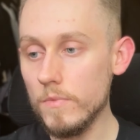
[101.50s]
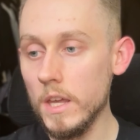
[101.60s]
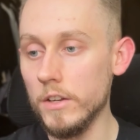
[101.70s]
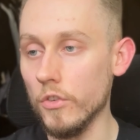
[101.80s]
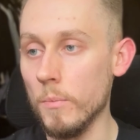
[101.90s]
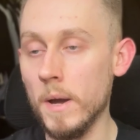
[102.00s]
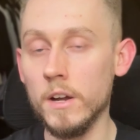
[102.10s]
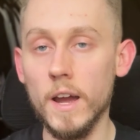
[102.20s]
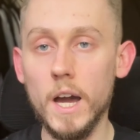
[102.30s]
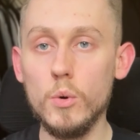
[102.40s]
It doesn't
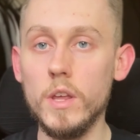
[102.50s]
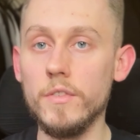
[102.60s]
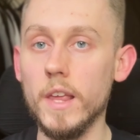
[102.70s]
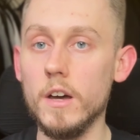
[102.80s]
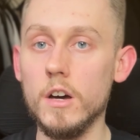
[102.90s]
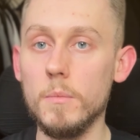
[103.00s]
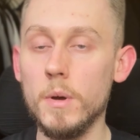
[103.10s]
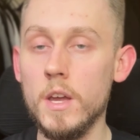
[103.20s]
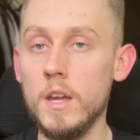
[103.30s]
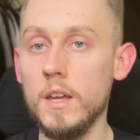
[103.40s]
matter how they set
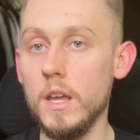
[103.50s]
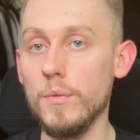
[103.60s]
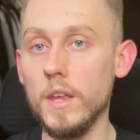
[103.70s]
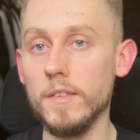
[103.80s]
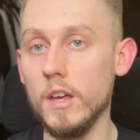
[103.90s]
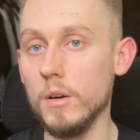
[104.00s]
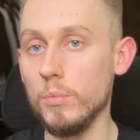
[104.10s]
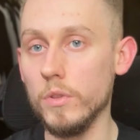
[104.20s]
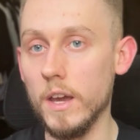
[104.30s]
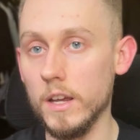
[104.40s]
up. If they set
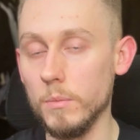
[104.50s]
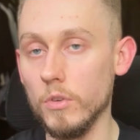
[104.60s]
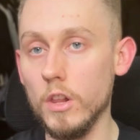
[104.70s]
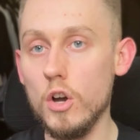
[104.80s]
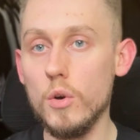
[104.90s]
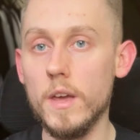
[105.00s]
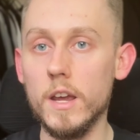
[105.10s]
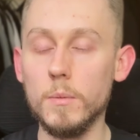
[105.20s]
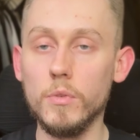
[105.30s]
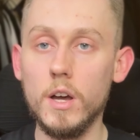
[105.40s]
up with their hips low, their
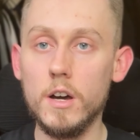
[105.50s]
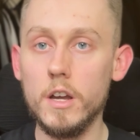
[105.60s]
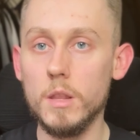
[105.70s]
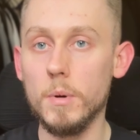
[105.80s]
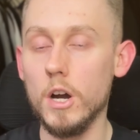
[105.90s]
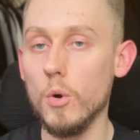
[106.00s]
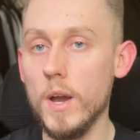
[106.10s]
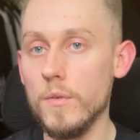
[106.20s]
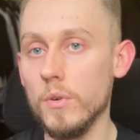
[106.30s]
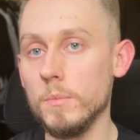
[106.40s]
hips high, the bar
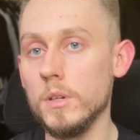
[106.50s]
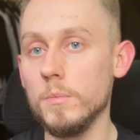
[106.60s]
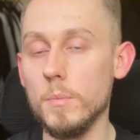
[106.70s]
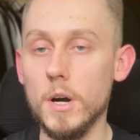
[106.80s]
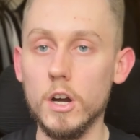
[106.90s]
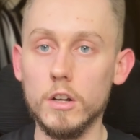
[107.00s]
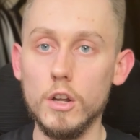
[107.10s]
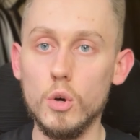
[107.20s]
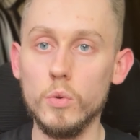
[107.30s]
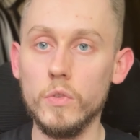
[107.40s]
away from them, the bar
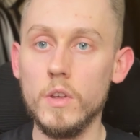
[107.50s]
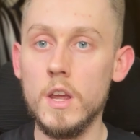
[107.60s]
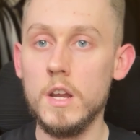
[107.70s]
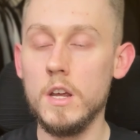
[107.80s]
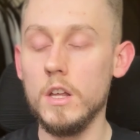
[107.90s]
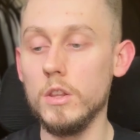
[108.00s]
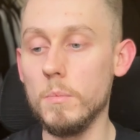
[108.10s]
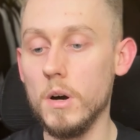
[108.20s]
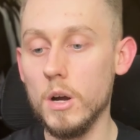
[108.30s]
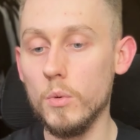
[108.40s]
close, the
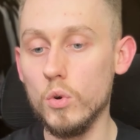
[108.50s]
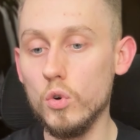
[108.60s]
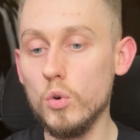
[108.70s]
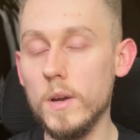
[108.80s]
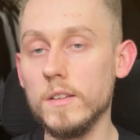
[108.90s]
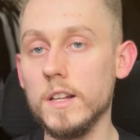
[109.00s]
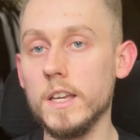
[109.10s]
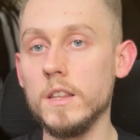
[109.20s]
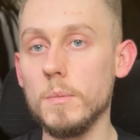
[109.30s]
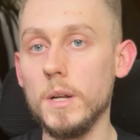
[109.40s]
bar will always
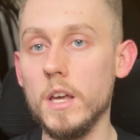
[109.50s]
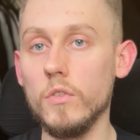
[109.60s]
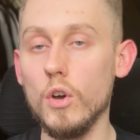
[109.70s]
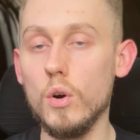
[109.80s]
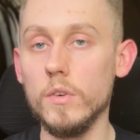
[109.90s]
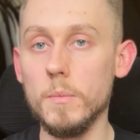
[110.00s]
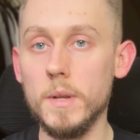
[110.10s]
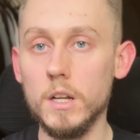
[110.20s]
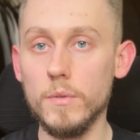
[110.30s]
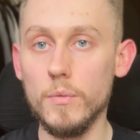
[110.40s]
click into place over the
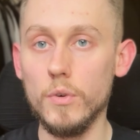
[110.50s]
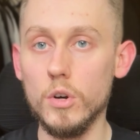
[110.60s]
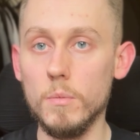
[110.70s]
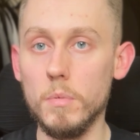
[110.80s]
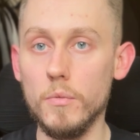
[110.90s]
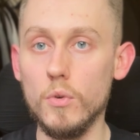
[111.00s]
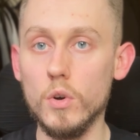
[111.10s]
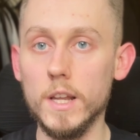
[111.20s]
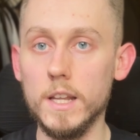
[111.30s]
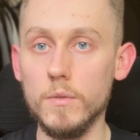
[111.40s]
middle of the foot
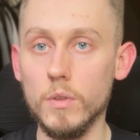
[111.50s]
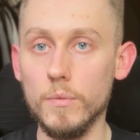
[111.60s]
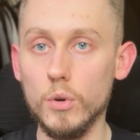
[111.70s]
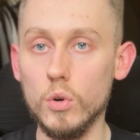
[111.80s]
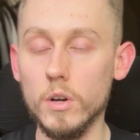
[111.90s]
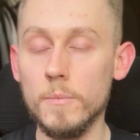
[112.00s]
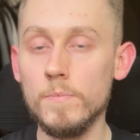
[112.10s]
before it leaves the floor.